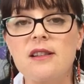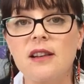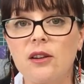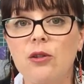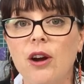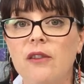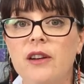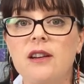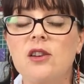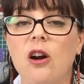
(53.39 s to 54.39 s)
and
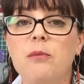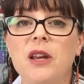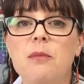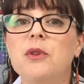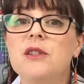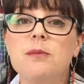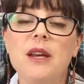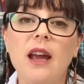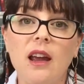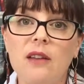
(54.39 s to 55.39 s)
psychographics are people's
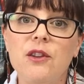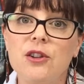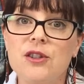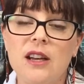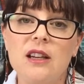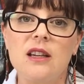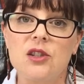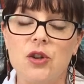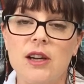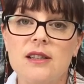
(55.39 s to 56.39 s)
behaviors and
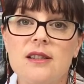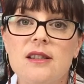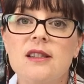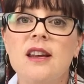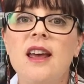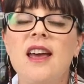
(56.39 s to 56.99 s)
interests.